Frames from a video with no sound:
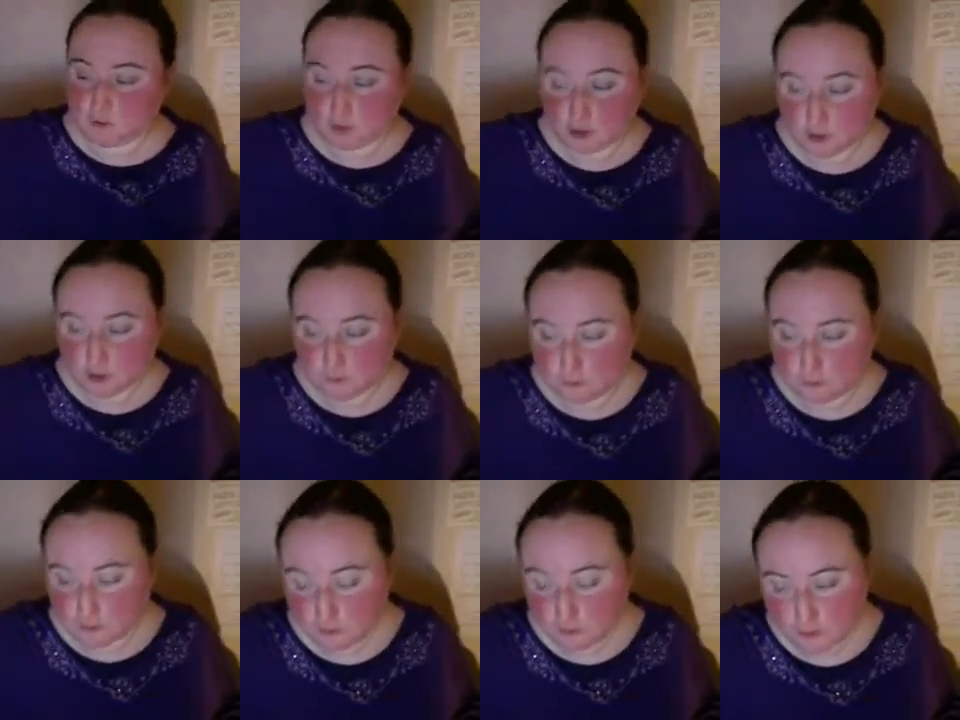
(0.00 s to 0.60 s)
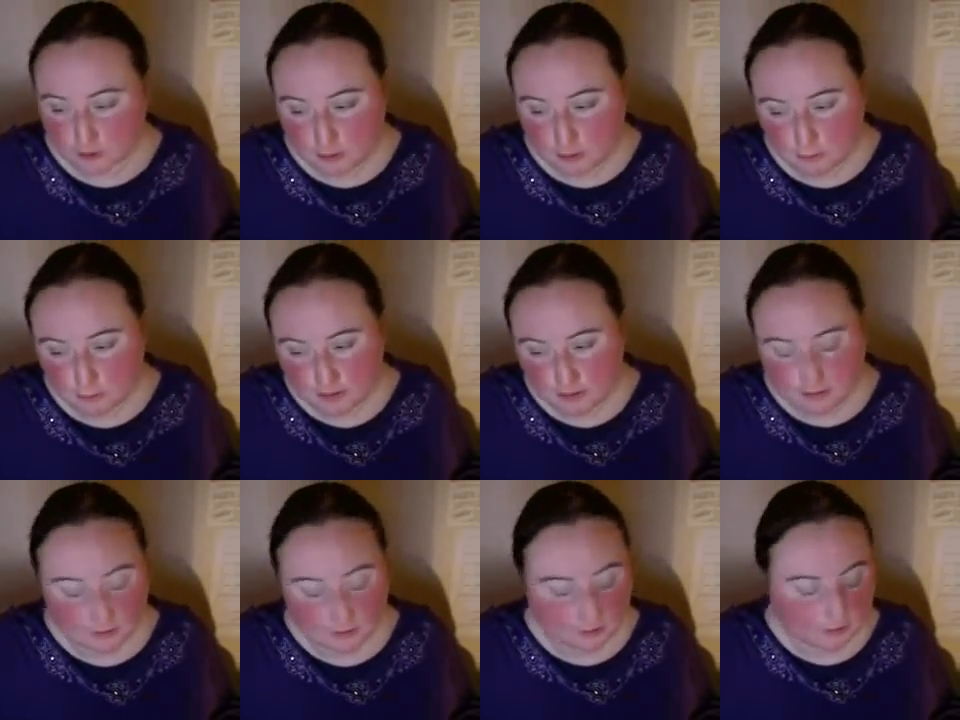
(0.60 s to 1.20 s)
Very confusing. I
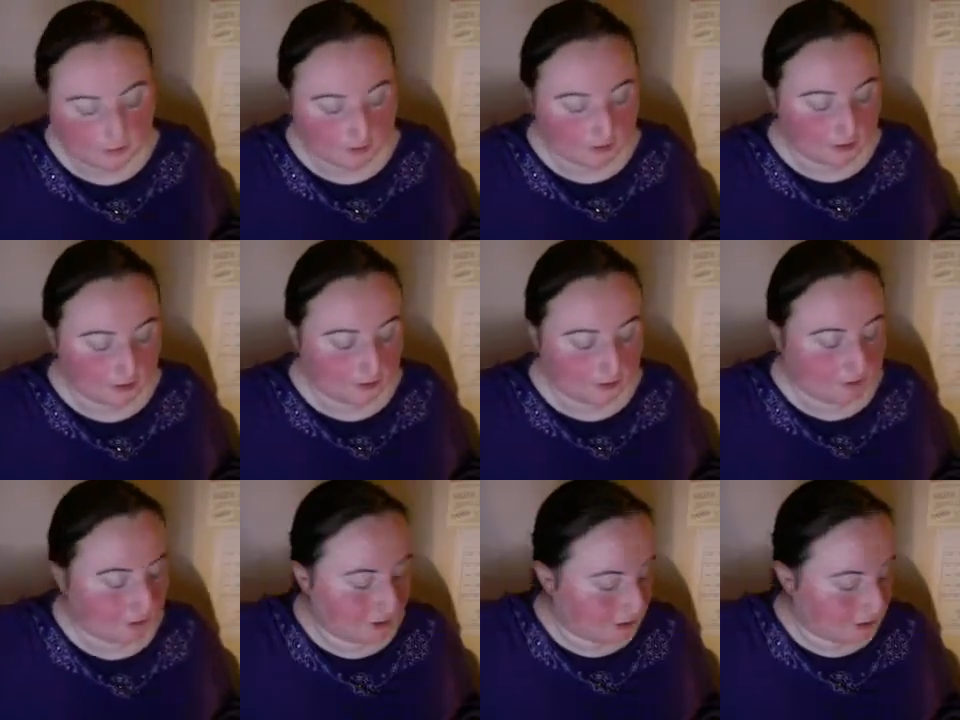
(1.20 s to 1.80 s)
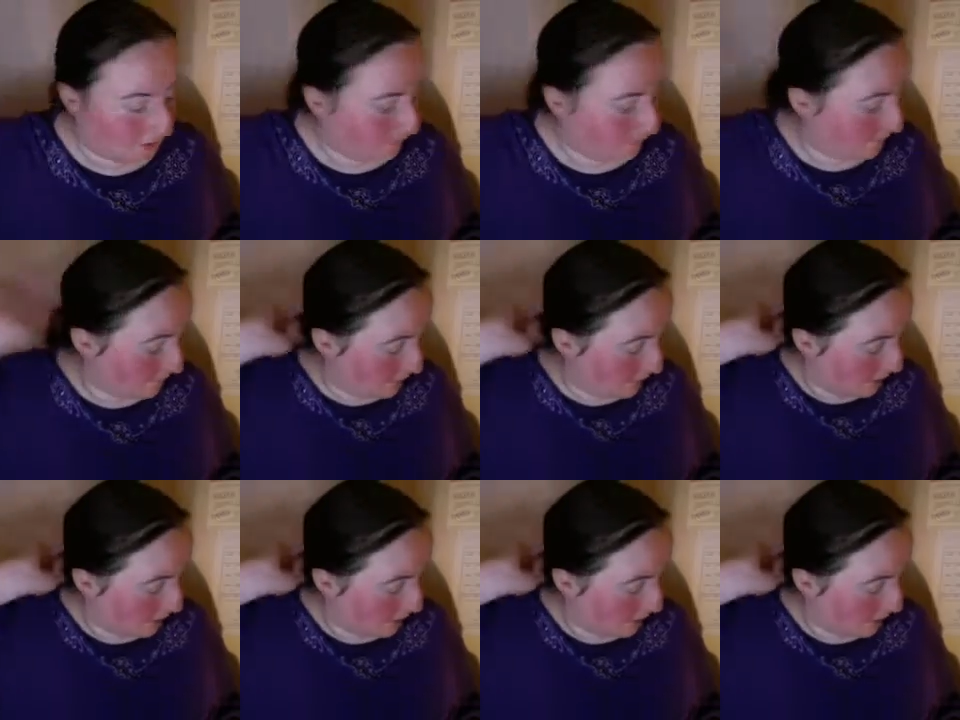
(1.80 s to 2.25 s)
must get started reading them.